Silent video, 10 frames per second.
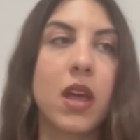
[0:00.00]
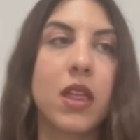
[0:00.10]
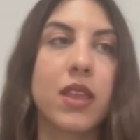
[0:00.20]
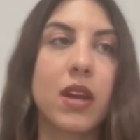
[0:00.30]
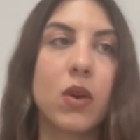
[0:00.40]

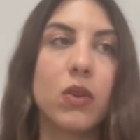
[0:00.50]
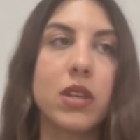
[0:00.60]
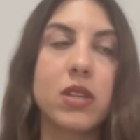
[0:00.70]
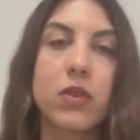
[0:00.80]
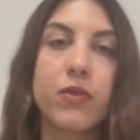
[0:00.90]
The
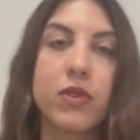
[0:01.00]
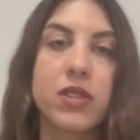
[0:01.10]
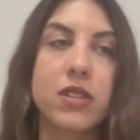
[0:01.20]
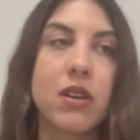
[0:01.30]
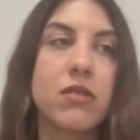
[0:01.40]
context of
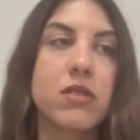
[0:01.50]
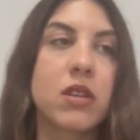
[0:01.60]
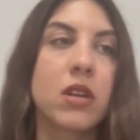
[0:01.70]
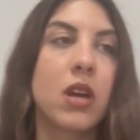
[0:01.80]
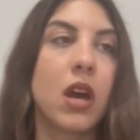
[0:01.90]
research
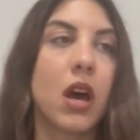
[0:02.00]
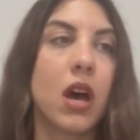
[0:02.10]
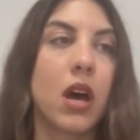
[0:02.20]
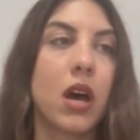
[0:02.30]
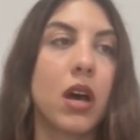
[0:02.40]

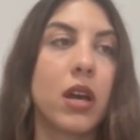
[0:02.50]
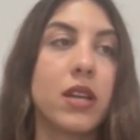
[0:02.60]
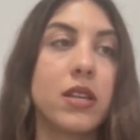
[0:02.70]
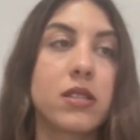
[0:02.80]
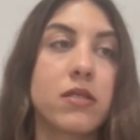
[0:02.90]

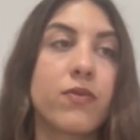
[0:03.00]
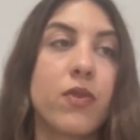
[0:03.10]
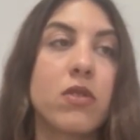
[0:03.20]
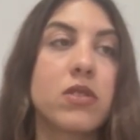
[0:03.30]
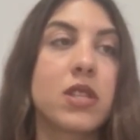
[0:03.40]
is
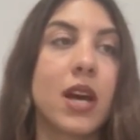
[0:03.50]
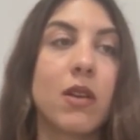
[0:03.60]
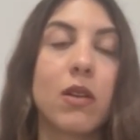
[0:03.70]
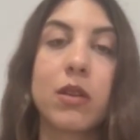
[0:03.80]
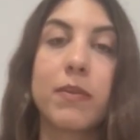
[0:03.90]
first
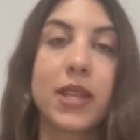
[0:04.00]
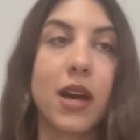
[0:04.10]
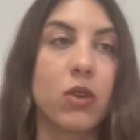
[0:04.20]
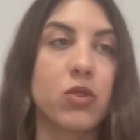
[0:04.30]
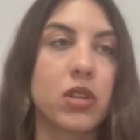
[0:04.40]
dialogue
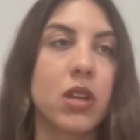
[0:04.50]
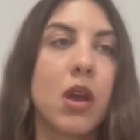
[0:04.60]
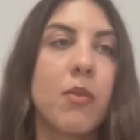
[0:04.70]
pedagogy,